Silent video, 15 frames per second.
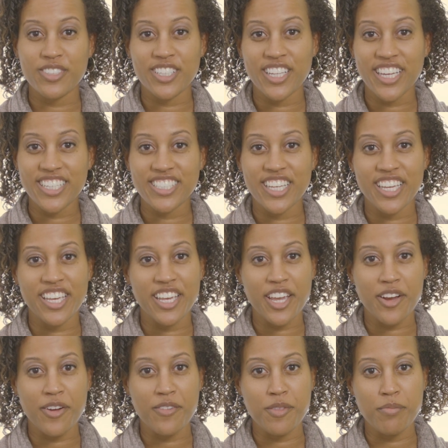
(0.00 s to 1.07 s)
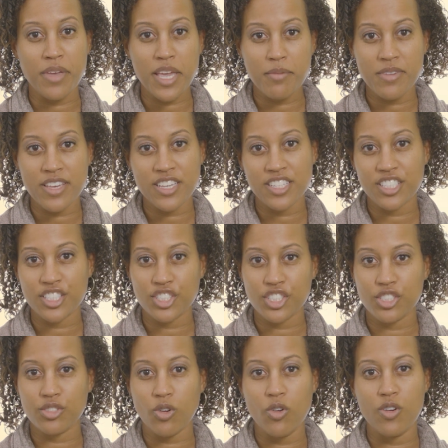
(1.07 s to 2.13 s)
I really like taking care of the babies and just